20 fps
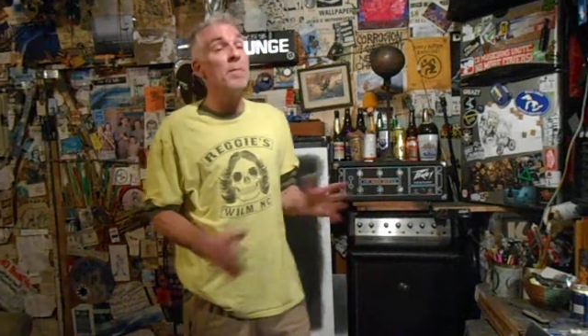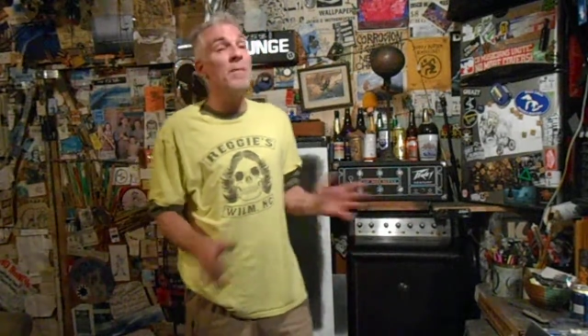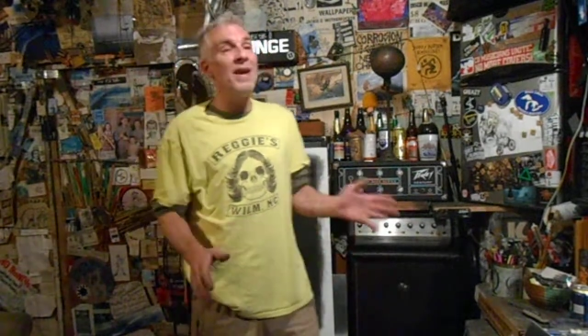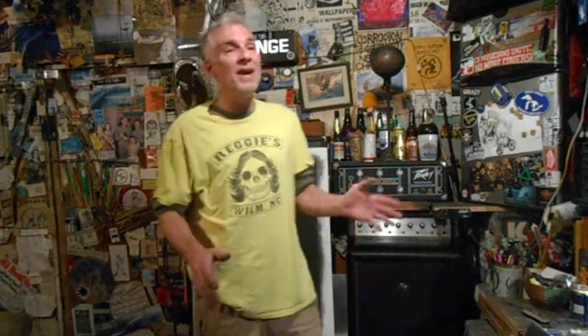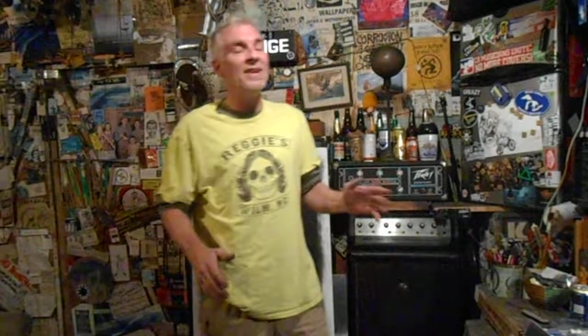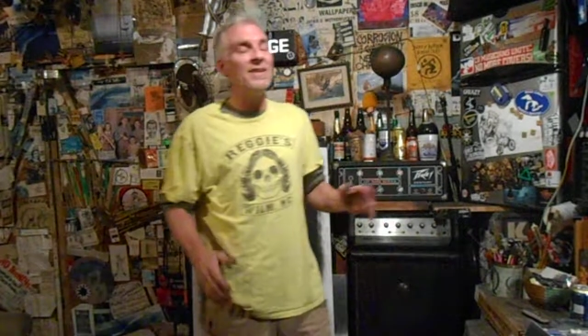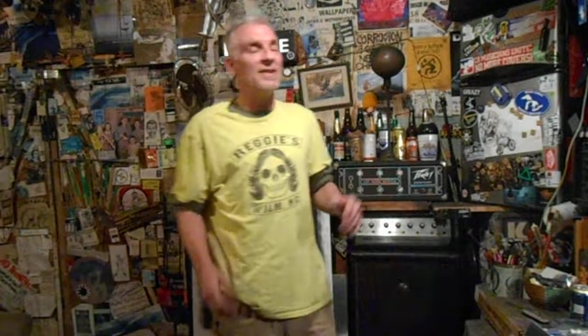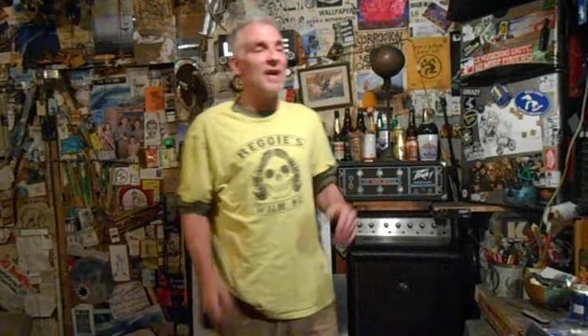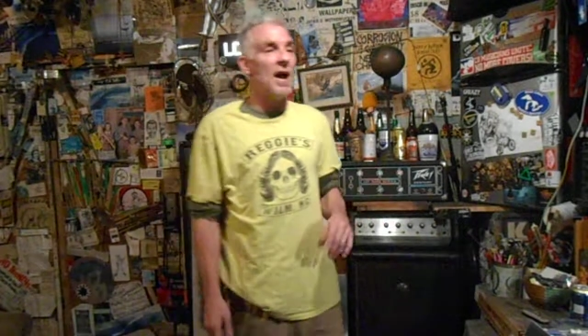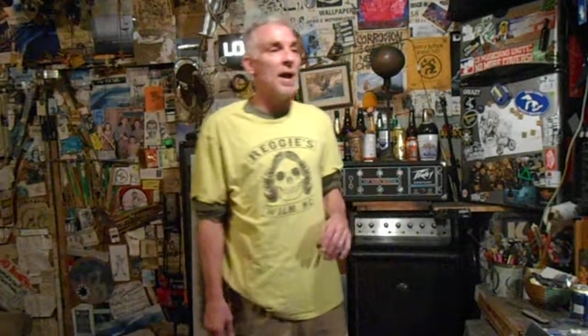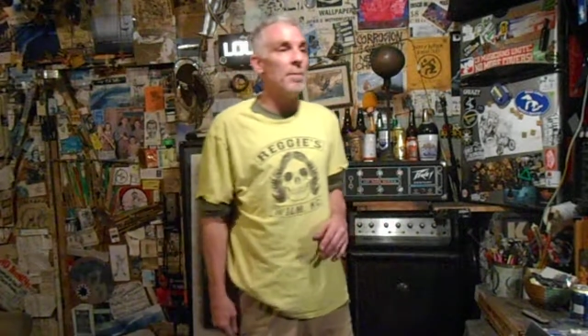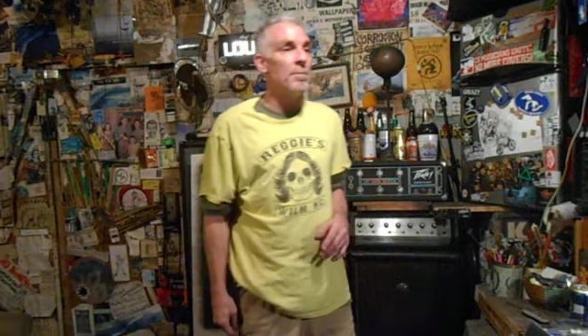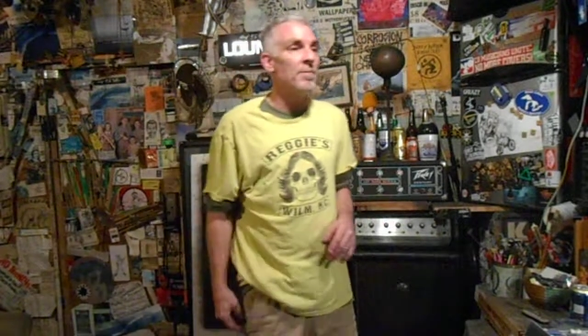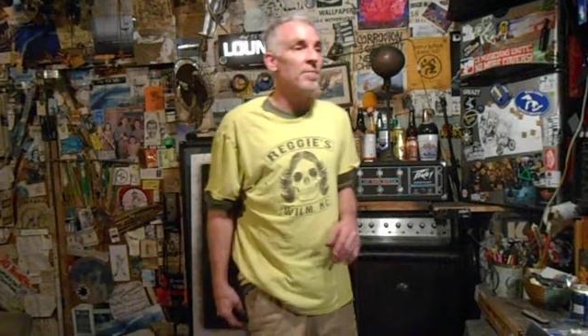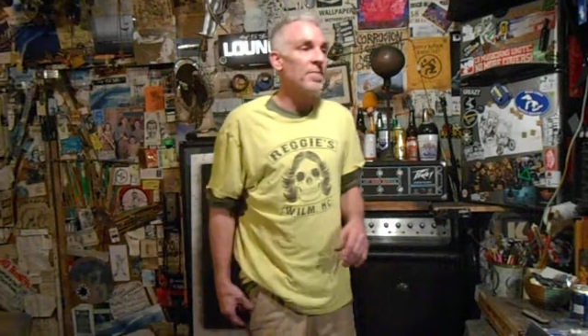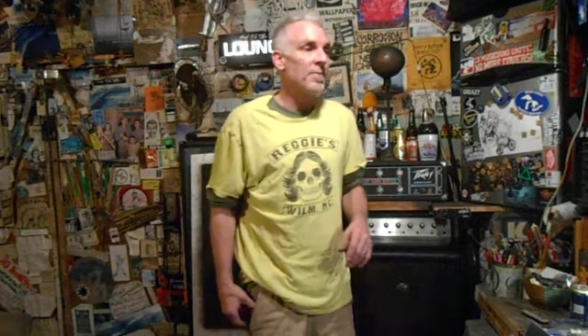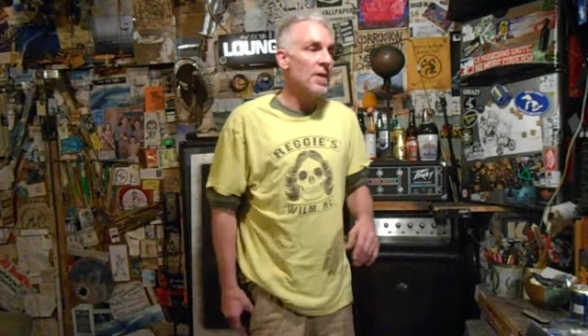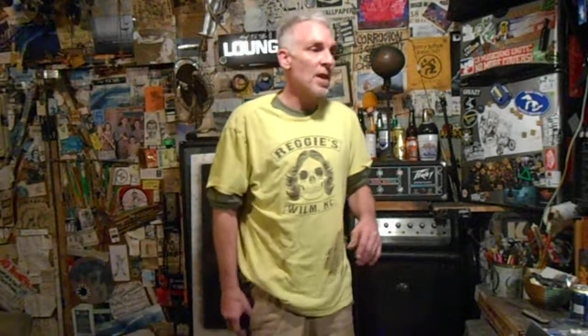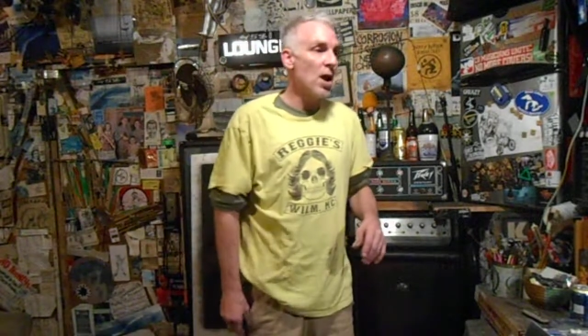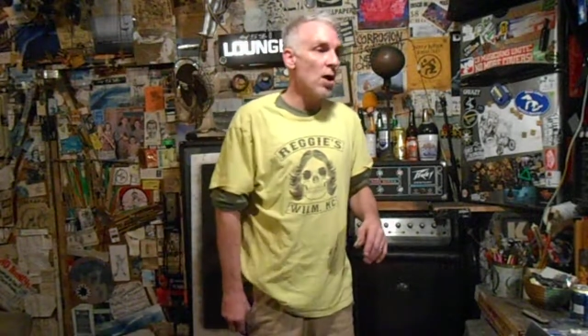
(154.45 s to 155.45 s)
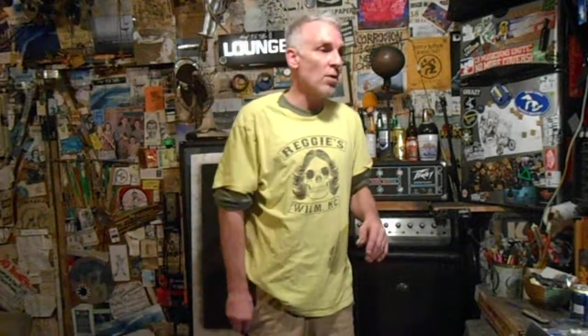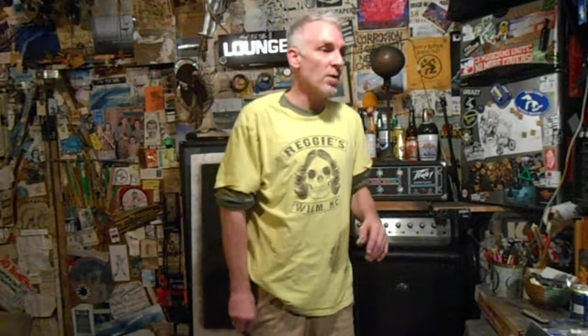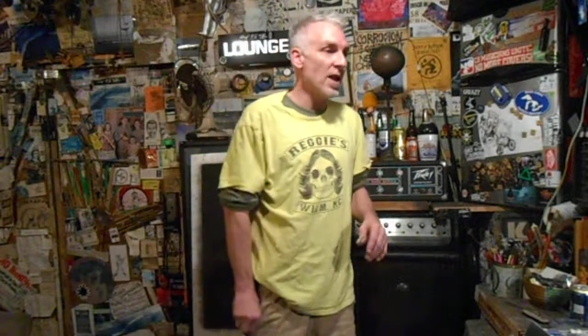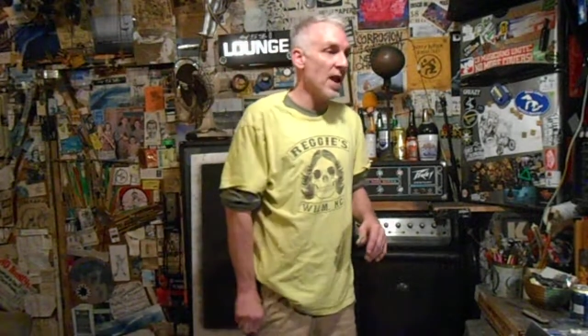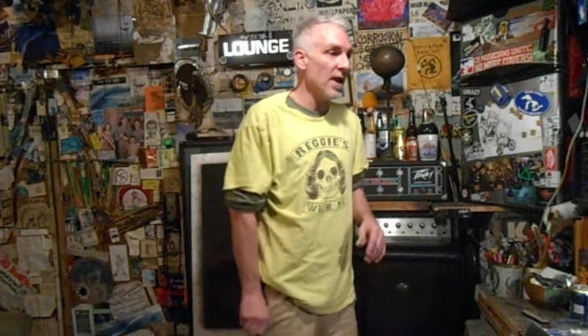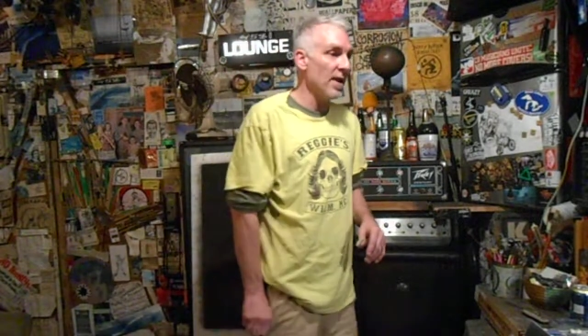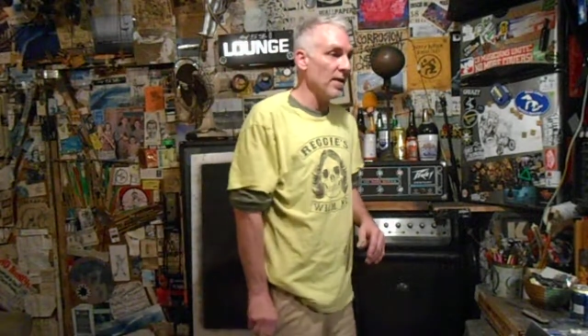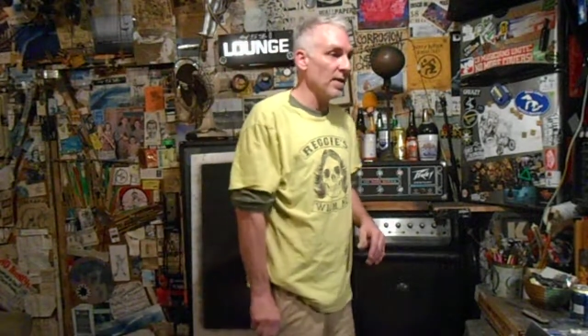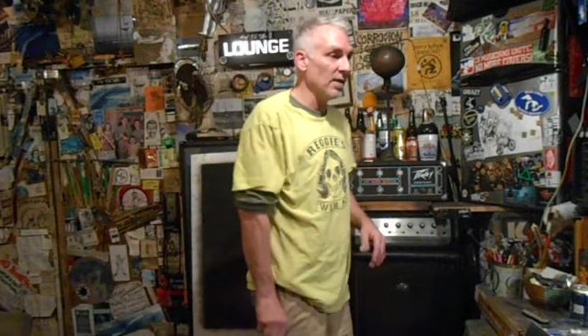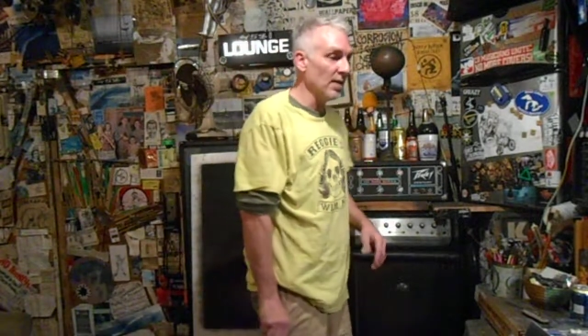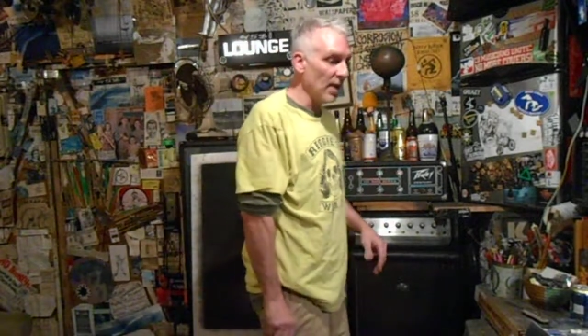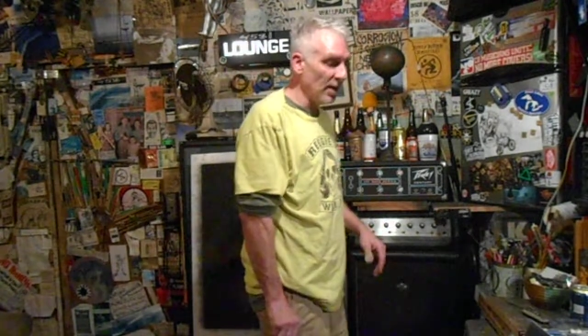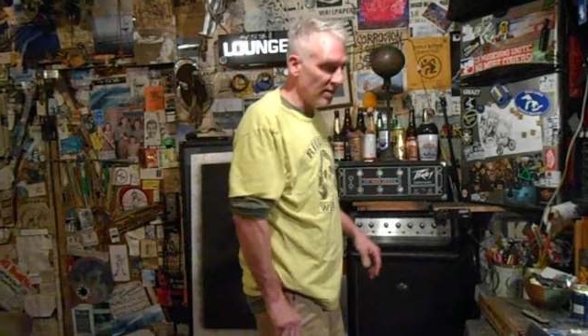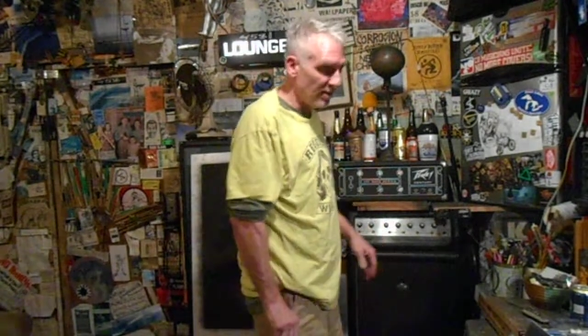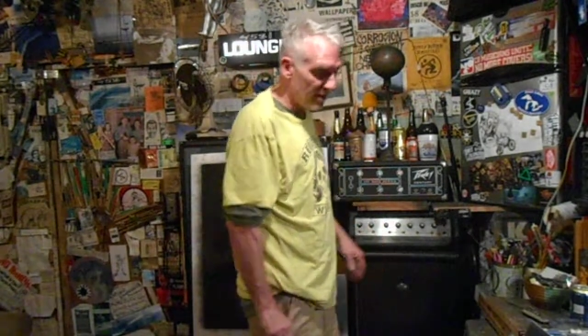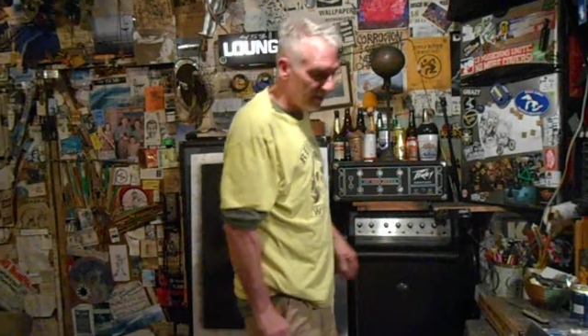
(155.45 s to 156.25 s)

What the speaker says: meantime, okay, let's